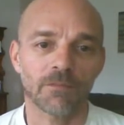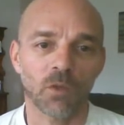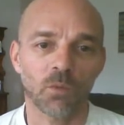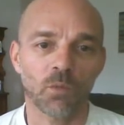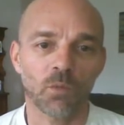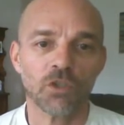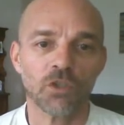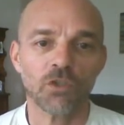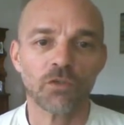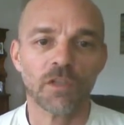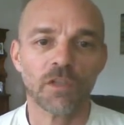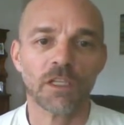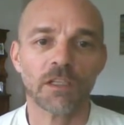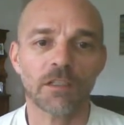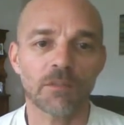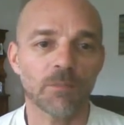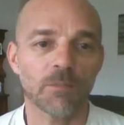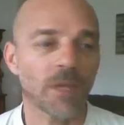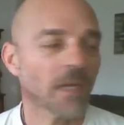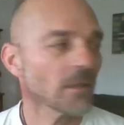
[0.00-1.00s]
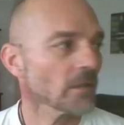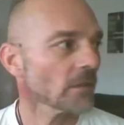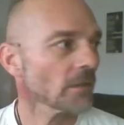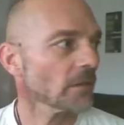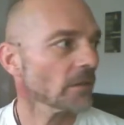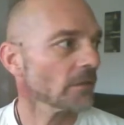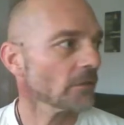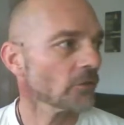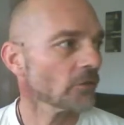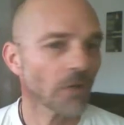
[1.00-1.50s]
What do you think is better,
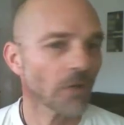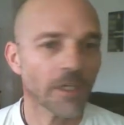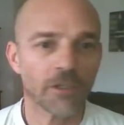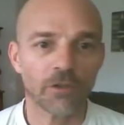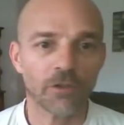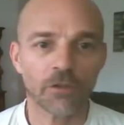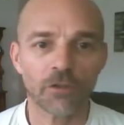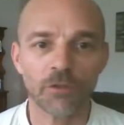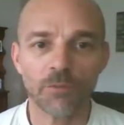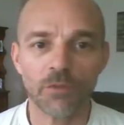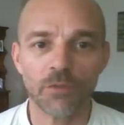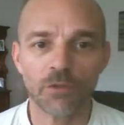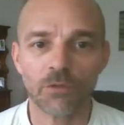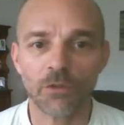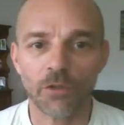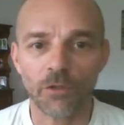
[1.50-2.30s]
dried herbs or